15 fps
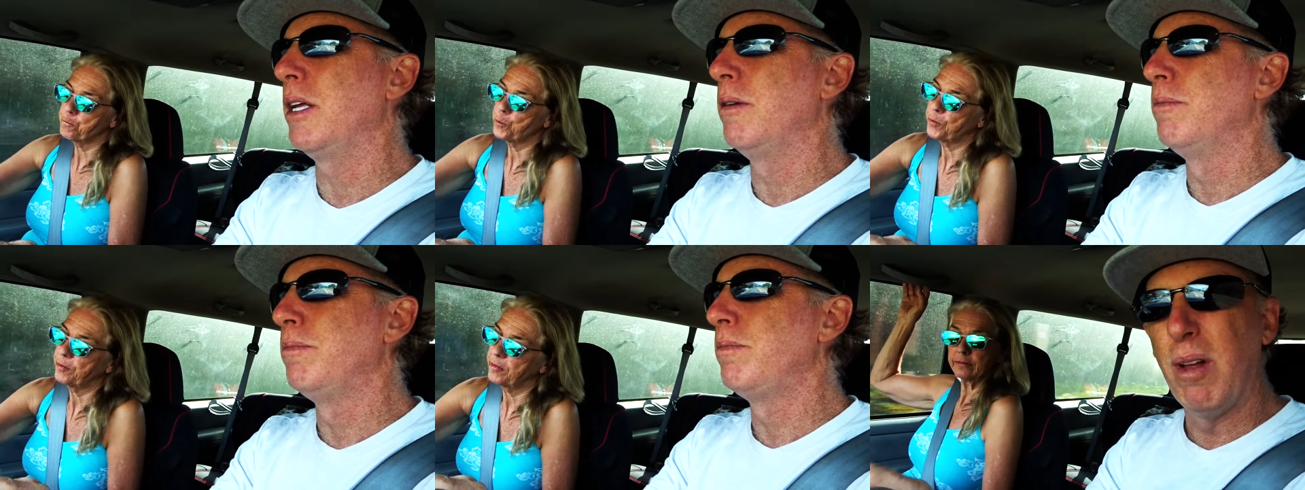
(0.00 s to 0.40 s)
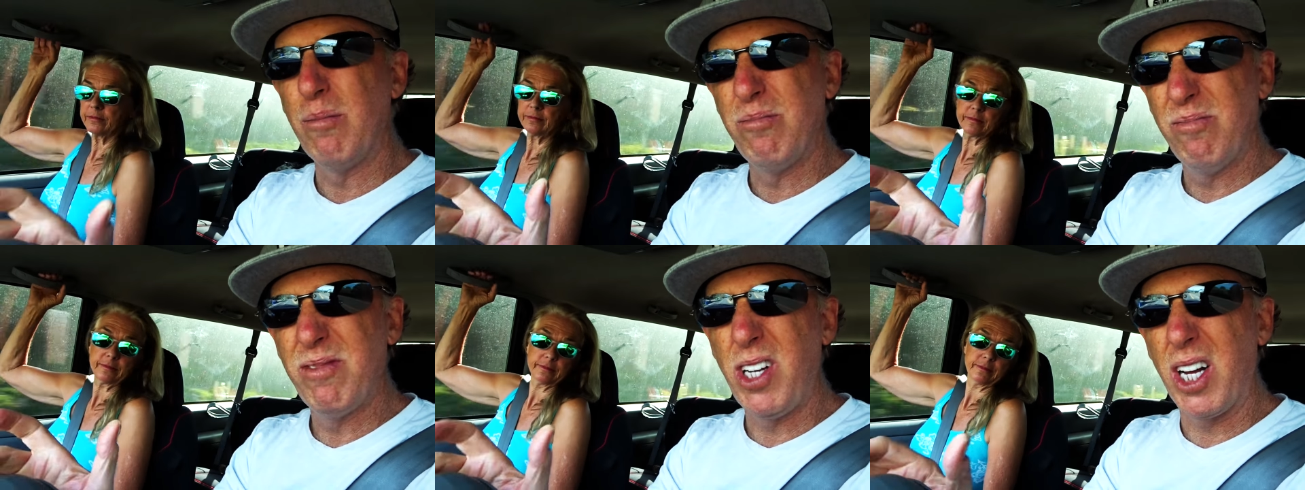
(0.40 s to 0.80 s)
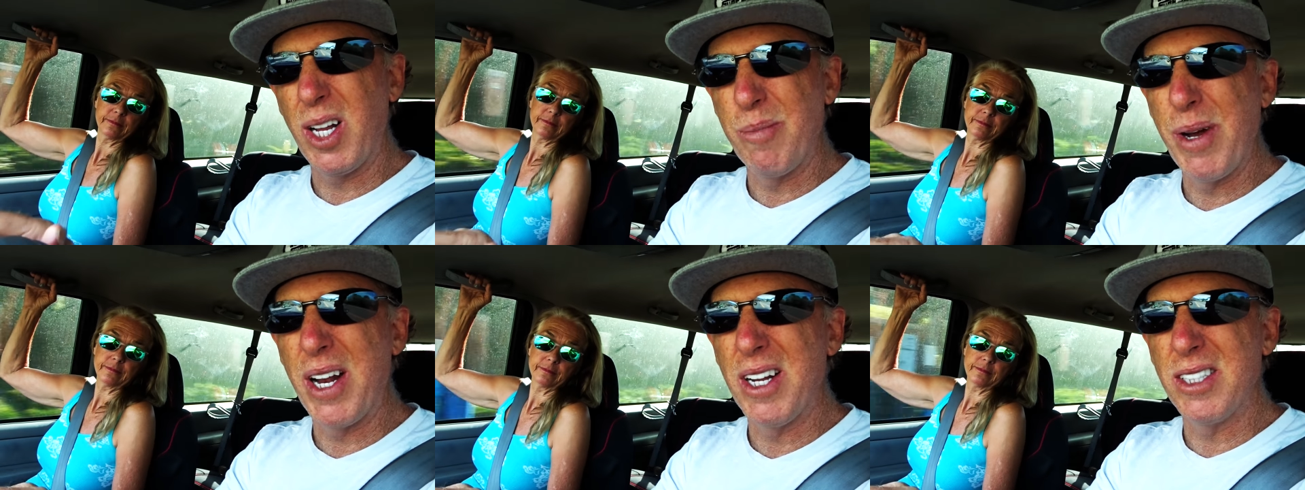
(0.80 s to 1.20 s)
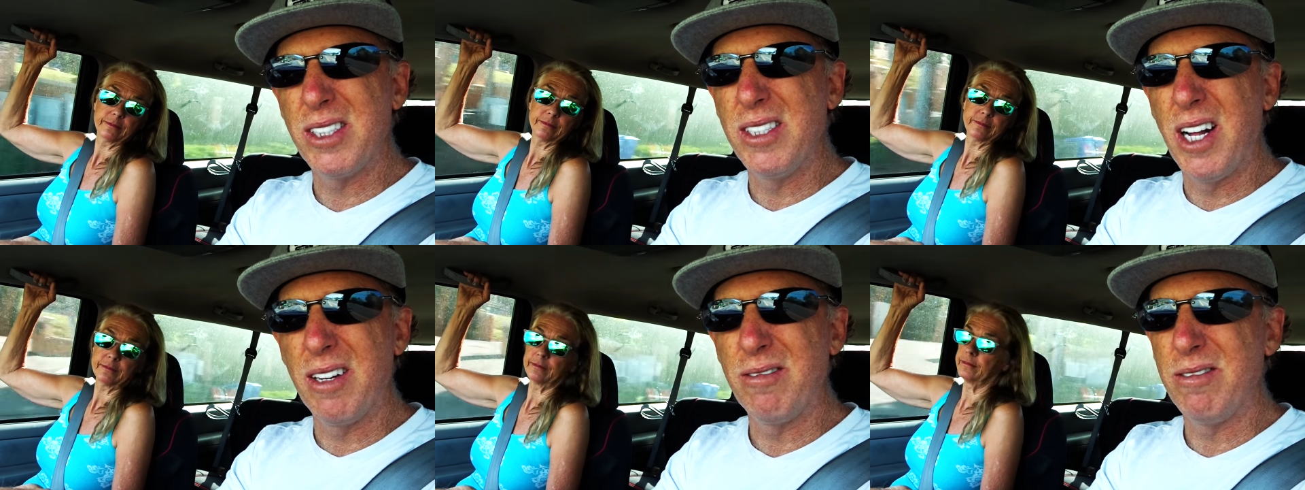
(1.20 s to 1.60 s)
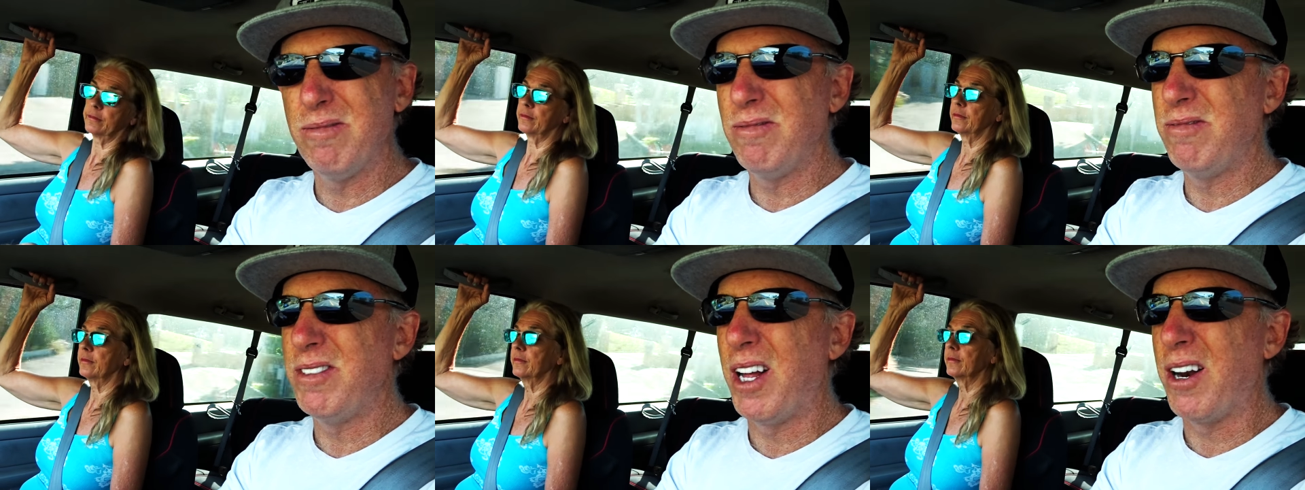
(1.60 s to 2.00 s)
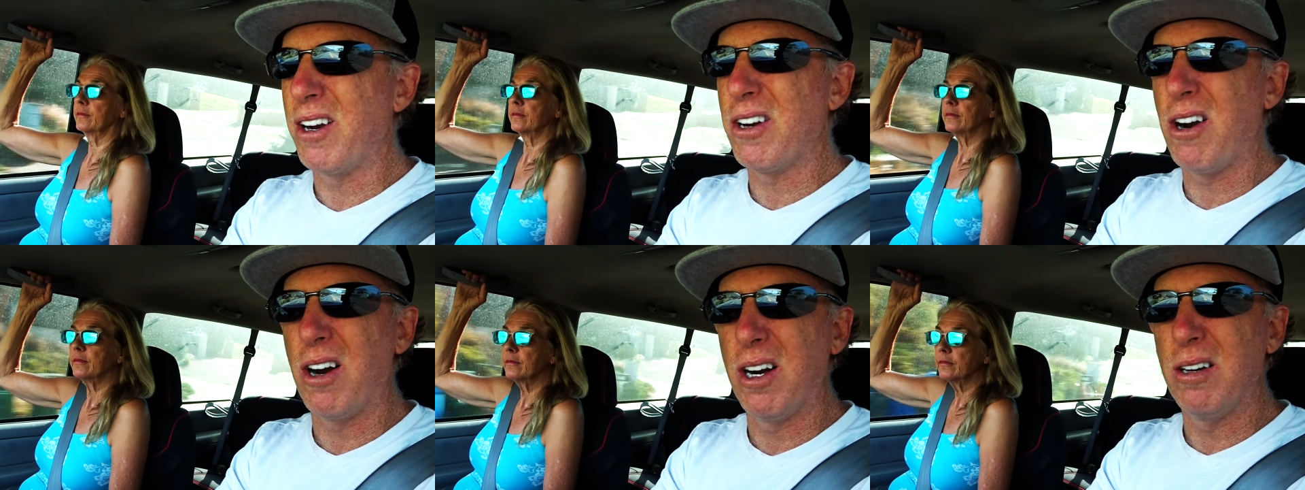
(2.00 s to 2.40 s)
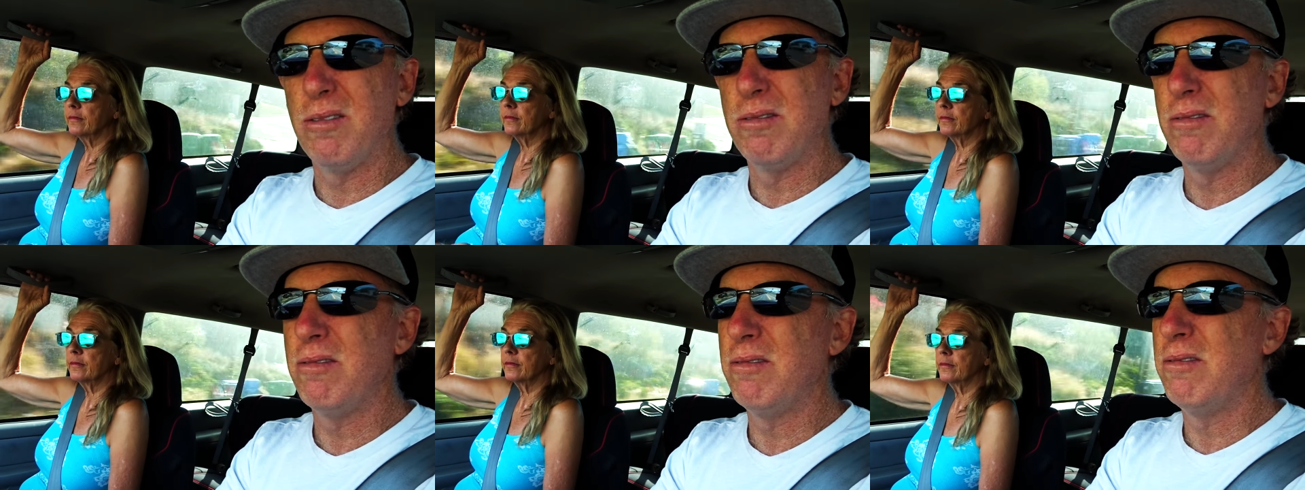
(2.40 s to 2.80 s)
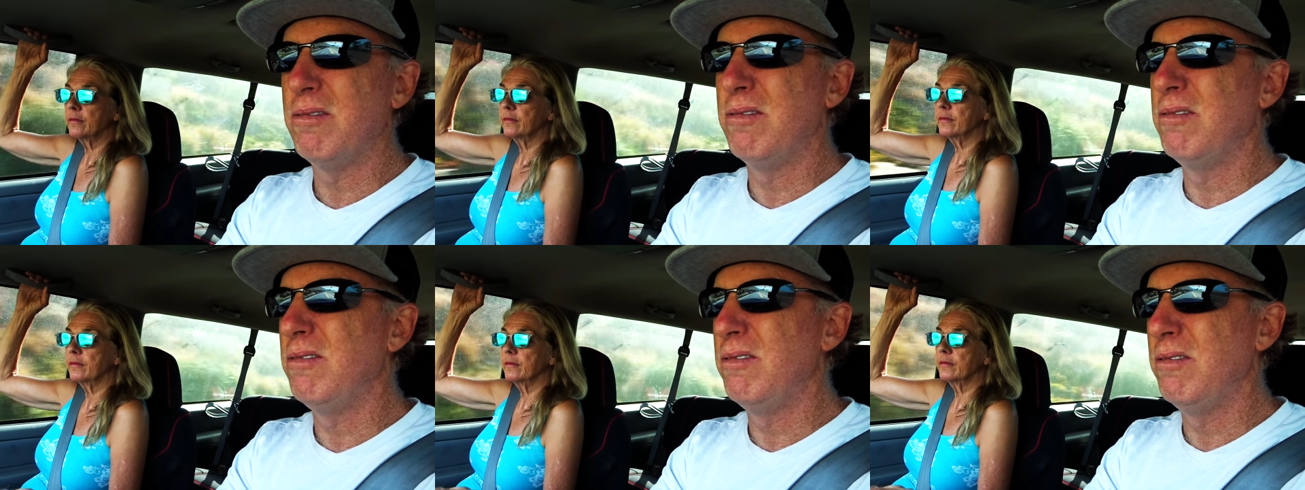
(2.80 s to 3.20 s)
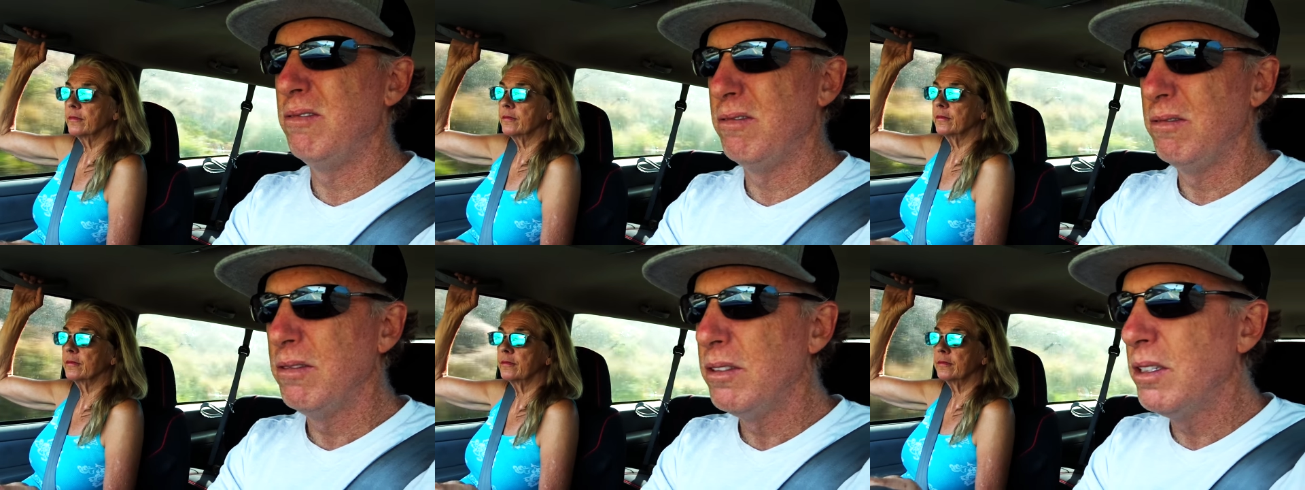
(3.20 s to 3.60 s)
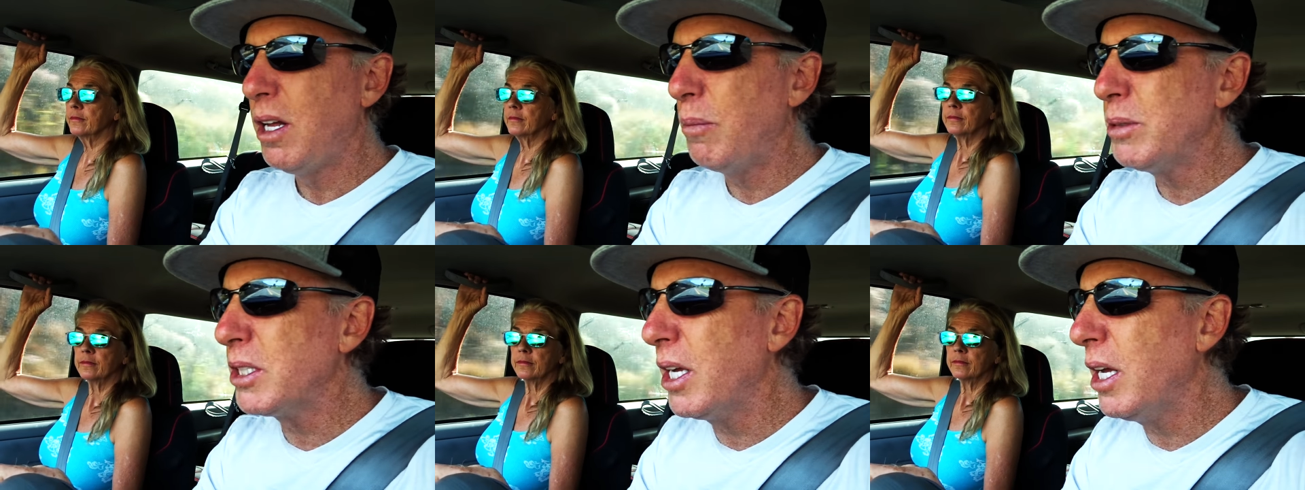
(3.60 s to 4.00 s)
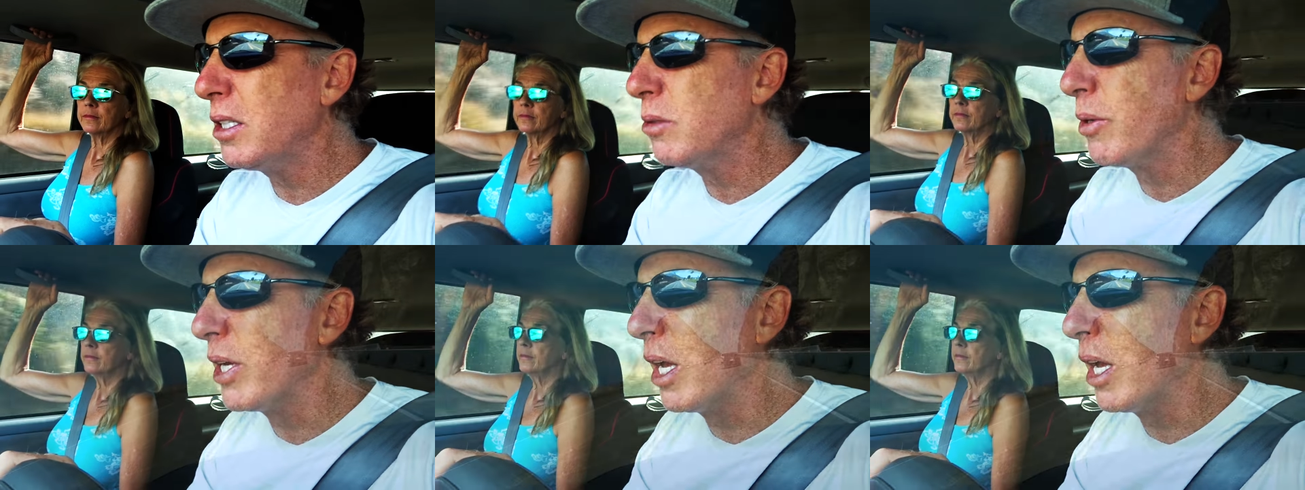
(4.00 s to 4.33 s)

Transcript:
Speaker 1: I'm talking about us, not not our car. How much gas we